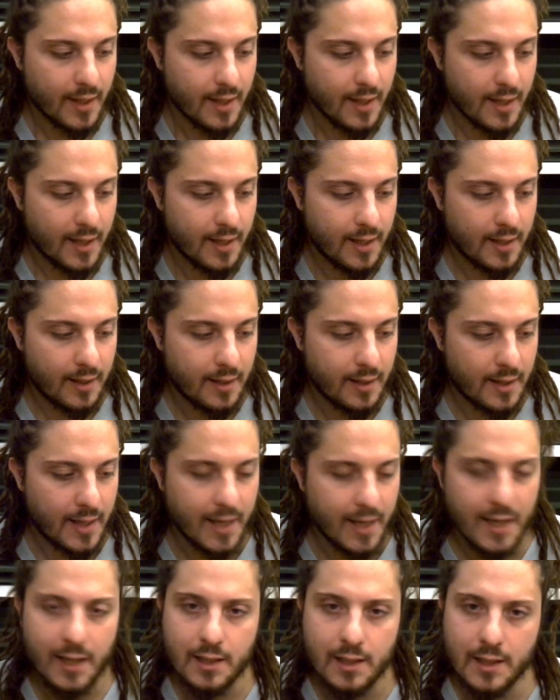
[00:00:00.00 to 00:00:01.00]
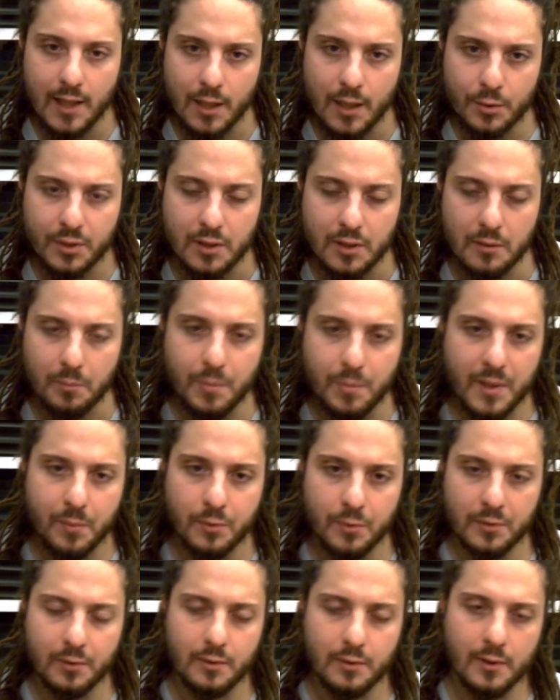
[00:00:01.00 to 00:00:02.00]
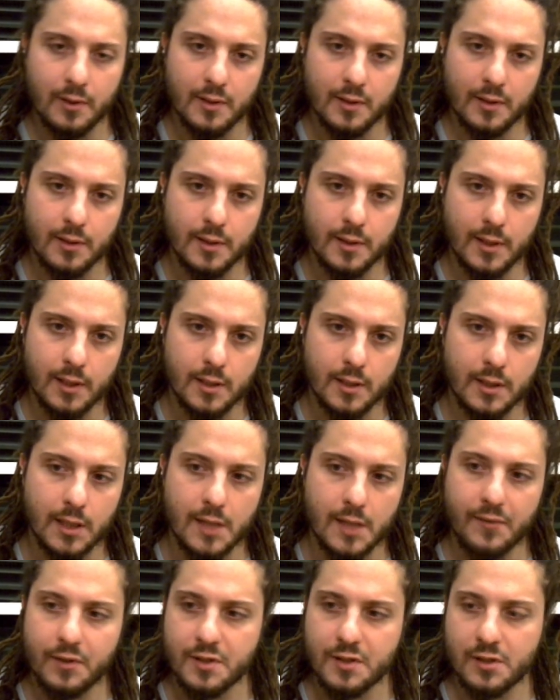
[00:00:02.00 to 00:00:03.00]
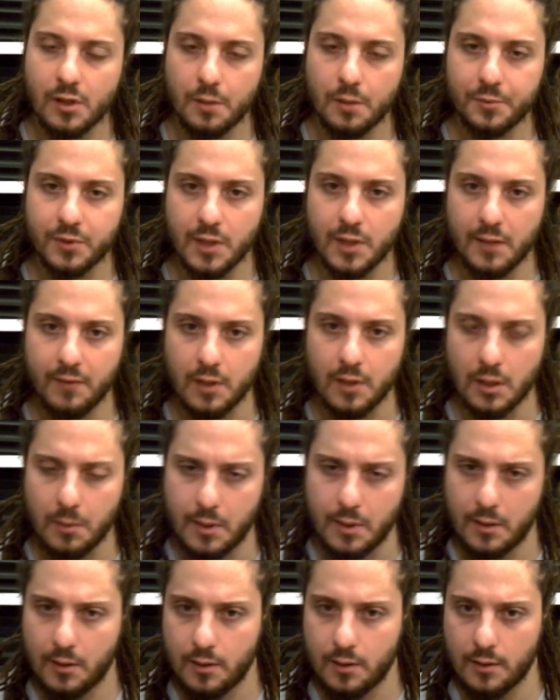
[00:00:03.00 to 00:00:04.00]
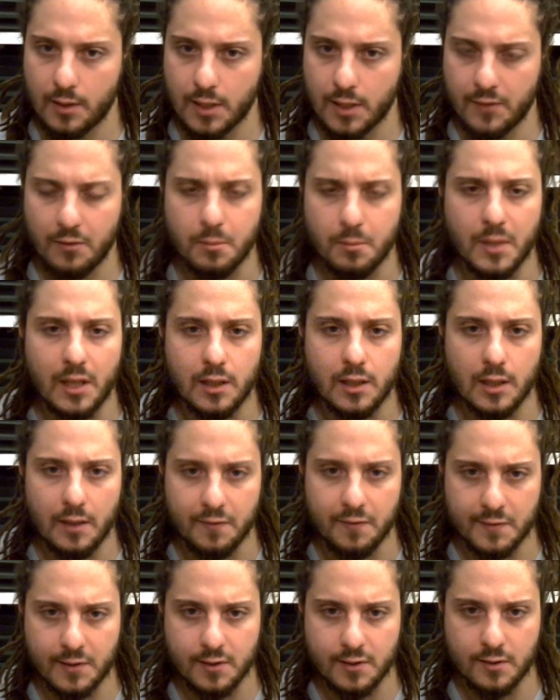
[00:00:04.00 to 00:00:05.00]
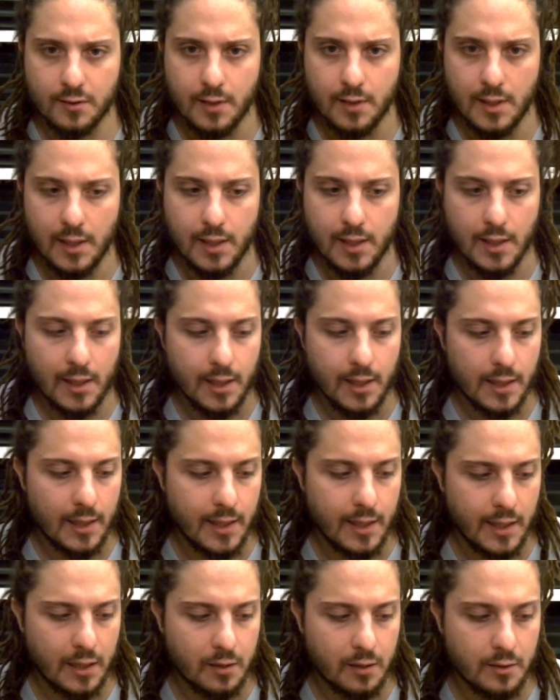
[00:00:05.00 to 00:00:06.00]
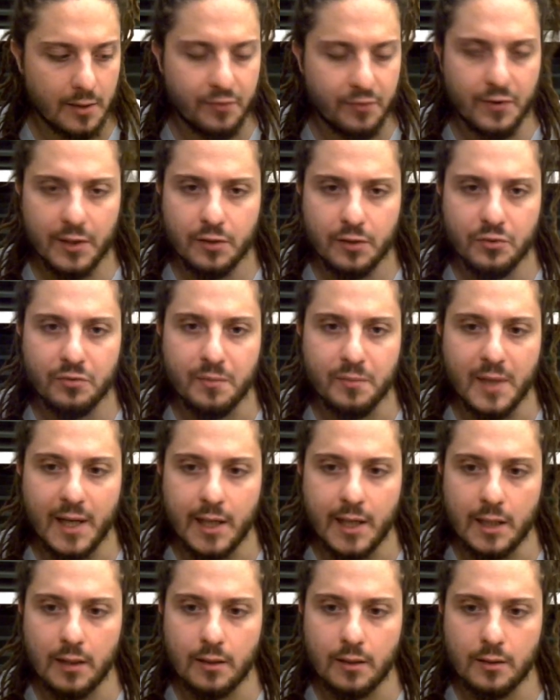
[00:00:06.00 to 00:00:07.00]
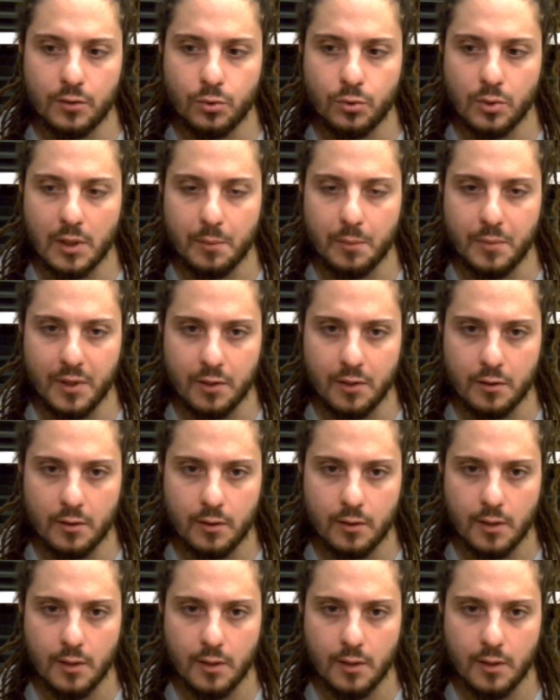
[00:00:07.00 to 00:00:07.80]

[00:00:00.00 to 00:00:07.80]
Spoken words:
I hung out and people never stopped giving me gifts. Like, a friend of mine took a beer,